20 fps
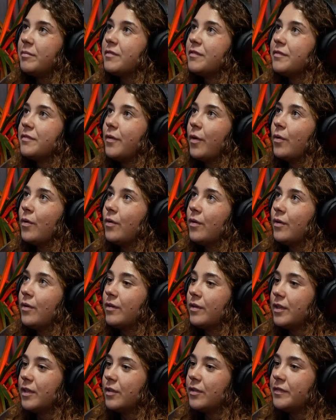
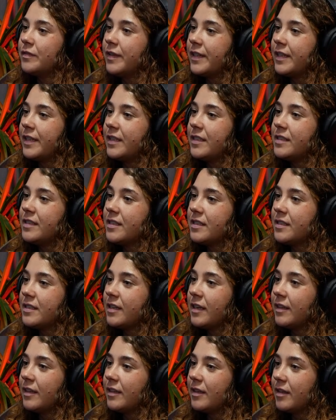for your fitness? Is
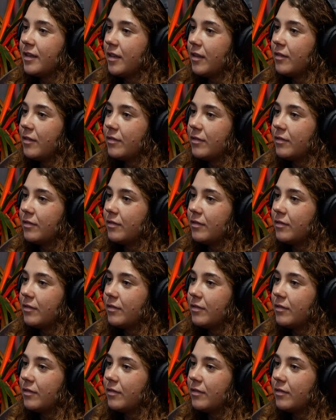that the...